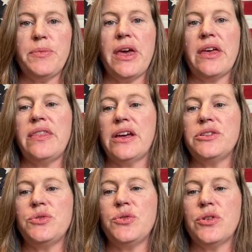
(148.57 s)
He began
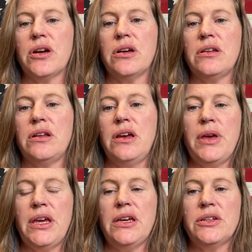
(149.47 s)
that tour on
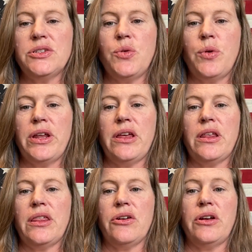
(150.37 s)
May
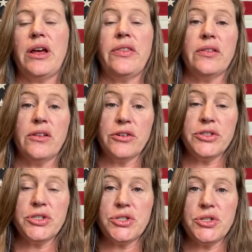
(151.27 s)
23rd, and the
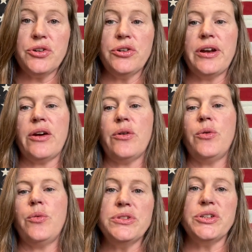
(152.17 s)
largest
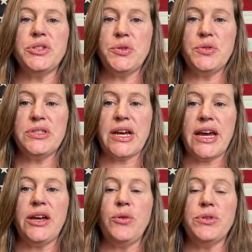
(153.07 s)
turnout was on
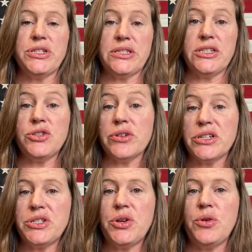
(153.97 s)
Tuesday, which is
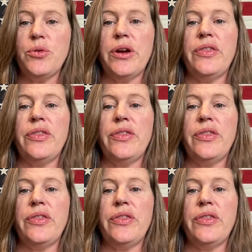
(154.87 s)
District 2,